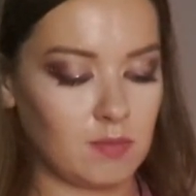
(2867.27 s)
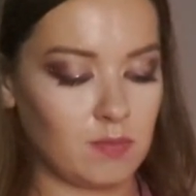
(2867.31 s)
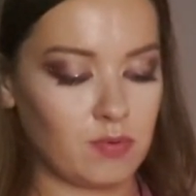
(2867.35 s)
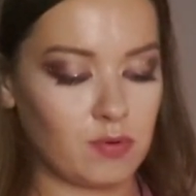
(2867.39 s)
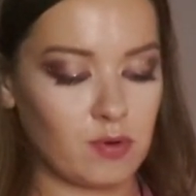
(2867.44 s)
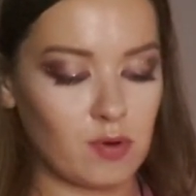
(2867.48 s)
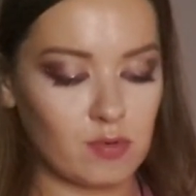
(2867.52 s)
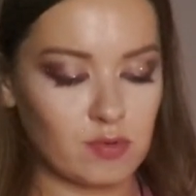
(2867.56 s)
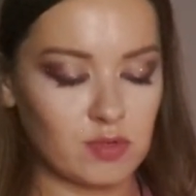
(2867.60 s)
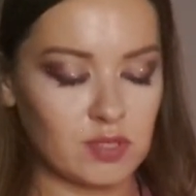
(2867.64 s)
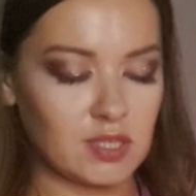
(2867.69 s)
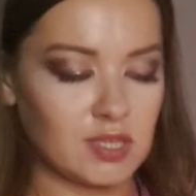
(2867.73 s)

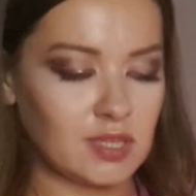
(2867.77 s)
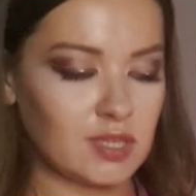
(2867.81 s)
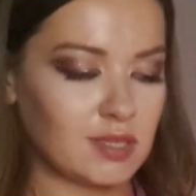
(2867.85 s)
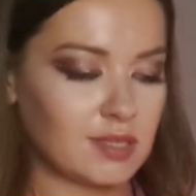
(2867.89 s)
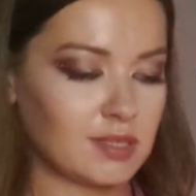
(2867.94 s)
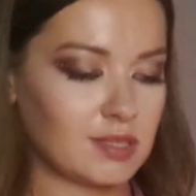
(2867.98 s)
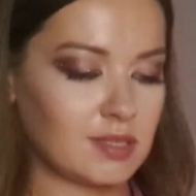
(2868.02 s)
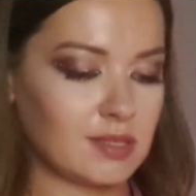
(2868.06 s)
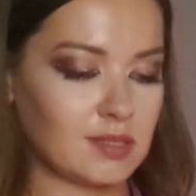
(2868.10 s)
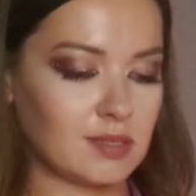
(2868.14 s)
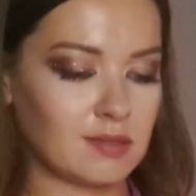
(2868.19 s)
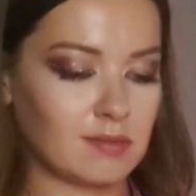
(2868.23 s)

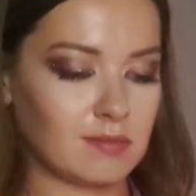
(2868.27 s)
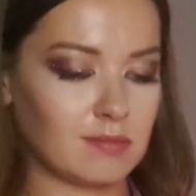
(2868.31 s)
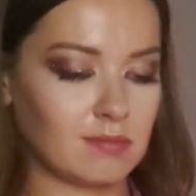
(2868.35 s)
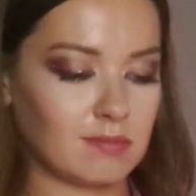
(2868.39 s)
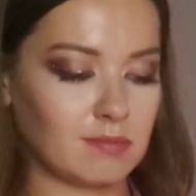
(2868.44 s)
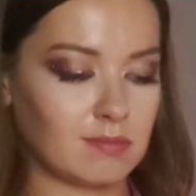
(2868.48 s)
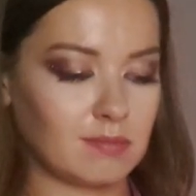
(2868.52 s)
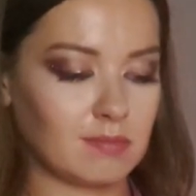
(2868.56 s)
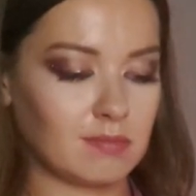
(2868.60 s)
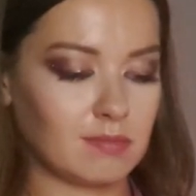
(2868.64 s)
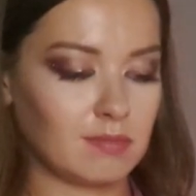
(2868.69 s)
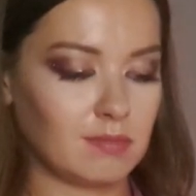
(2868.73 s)
process
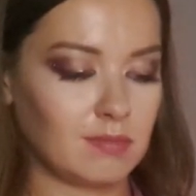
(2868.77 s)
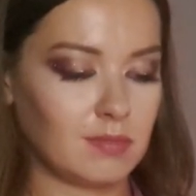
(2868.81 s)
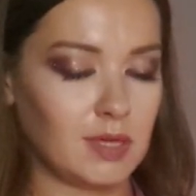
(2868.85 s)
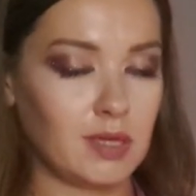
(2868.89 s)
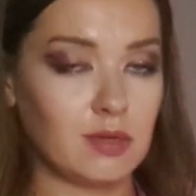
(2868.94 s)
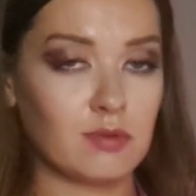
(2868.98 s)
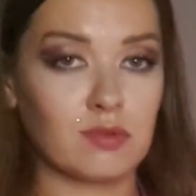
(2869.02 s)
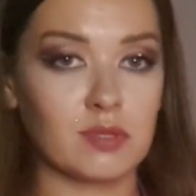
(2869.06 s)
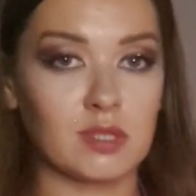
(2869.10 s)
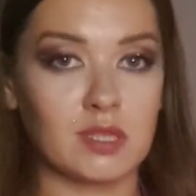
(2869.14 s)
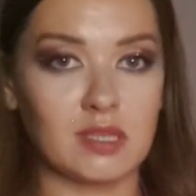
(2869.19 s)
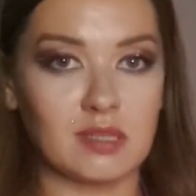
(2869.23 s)

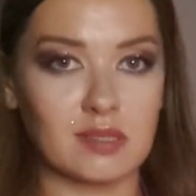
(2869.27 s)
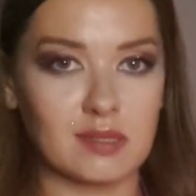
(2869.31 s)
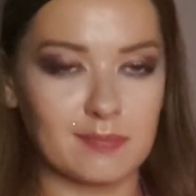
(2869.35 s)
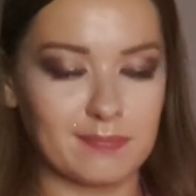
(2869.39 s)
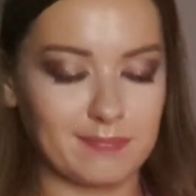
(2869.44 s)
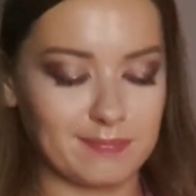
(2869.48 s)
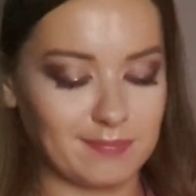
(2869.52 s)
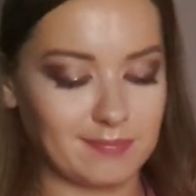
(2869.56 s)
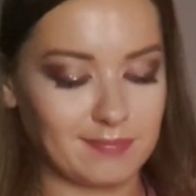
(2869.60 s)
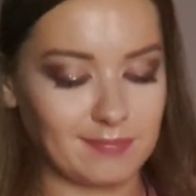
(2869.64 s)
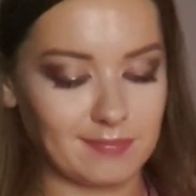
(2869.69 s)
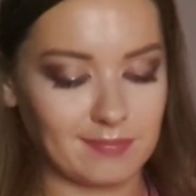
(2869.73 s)
and
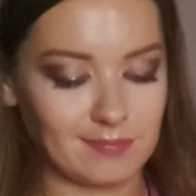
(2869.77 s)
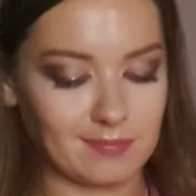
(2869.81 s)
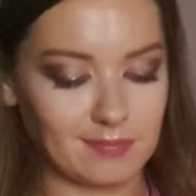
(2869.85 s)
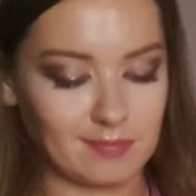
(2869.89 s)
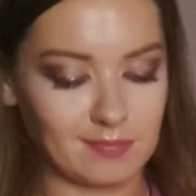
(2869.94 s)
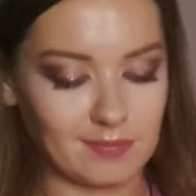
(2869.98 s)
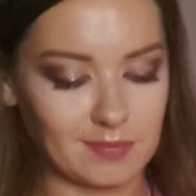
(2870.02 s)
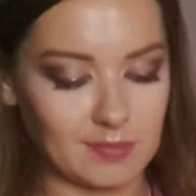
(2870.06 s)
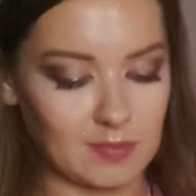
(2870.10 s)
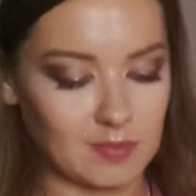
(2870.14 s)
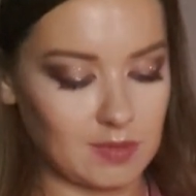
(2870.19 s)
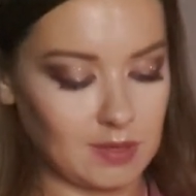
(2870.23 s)
release.
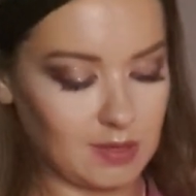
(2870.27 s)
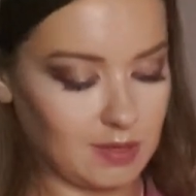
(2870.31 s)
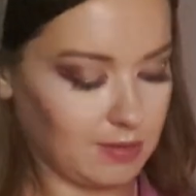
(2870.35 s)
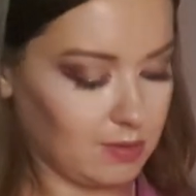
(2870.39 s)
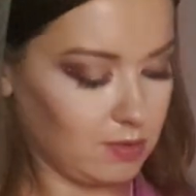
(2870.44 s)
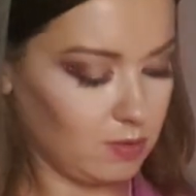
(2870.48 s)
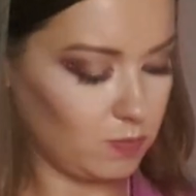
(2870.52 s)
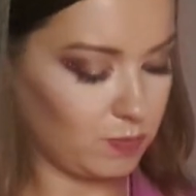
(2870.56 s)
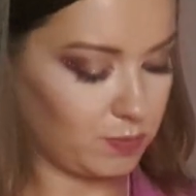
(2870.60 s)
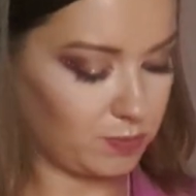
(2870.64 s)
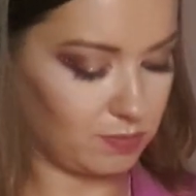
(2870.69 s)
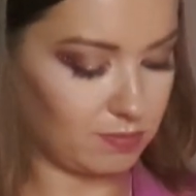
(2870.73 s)

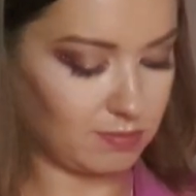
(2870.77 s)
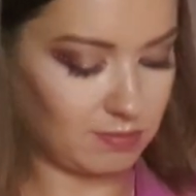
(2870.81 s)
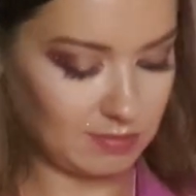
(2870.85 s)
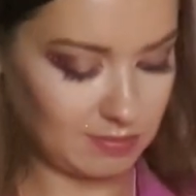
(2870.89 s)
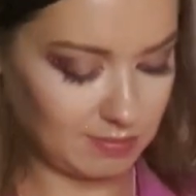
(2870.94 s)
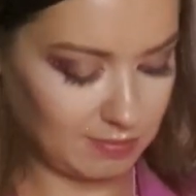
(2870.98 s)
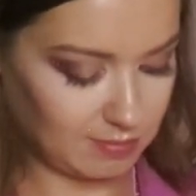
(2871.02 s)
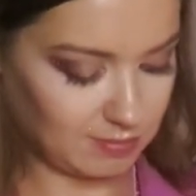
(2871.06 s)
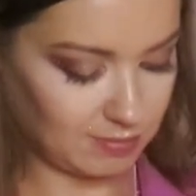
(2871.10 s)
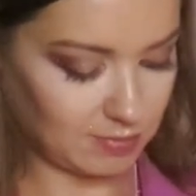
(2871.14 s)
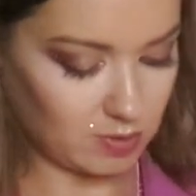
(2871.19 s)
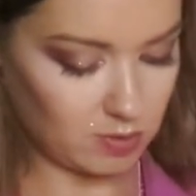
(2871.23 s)
Oops.
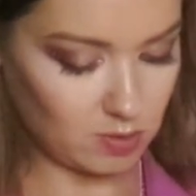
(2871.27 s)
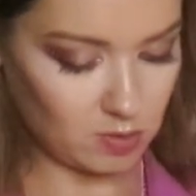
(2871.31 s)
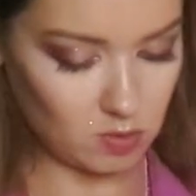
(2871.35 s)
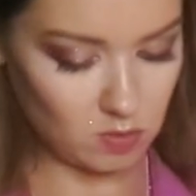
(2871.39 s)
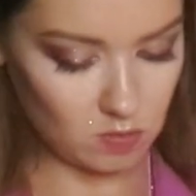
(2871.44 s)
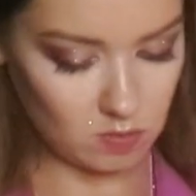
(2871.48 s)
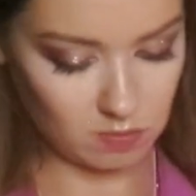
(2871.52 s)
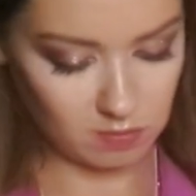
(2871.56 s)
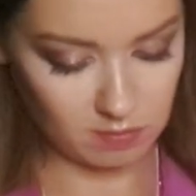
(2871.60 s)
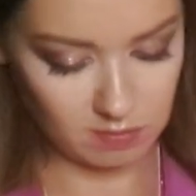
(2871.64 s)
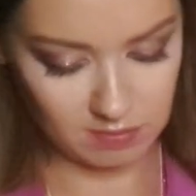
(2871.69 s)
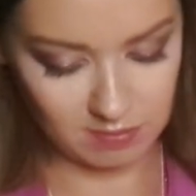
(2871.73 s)

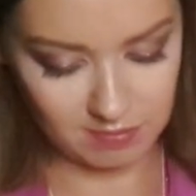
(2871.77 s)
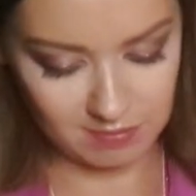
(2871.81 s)
Oh.